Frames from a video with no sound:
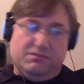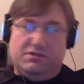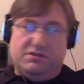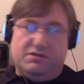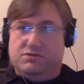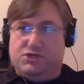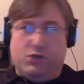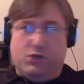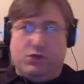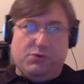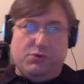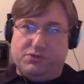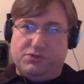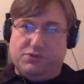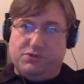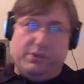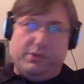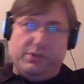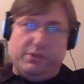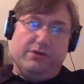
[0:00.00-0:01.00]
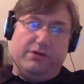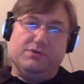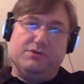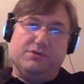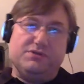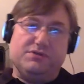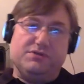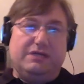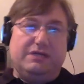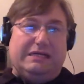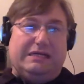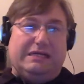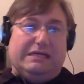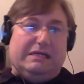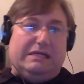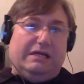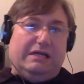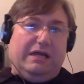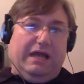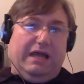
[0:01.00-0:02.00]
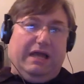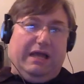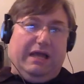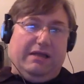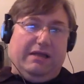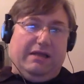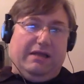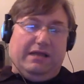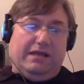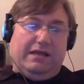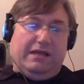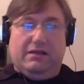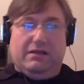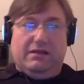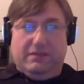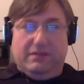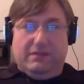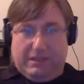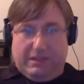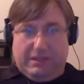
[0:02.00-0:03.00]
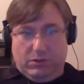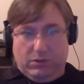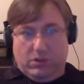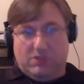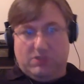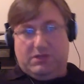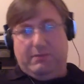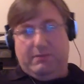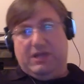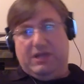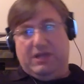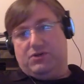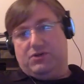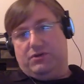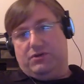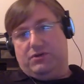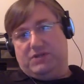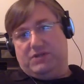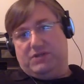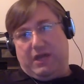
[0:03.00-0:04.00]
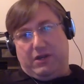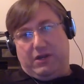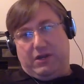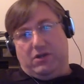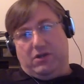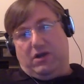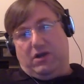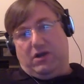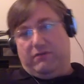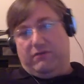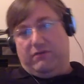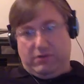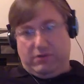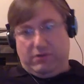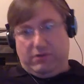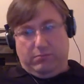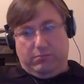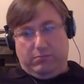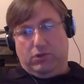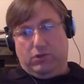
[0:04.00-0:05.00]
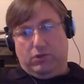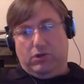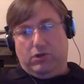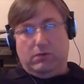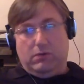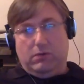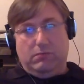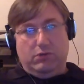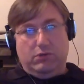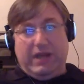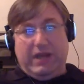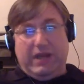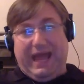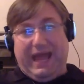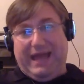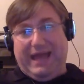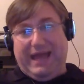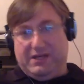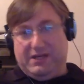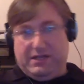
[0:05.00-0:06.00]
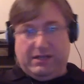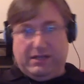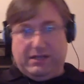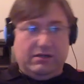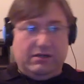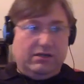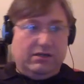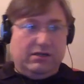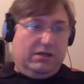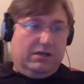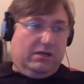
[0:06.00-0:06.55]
chosen readers, and they look to make sure it's got a good cover, good blurb, good editing,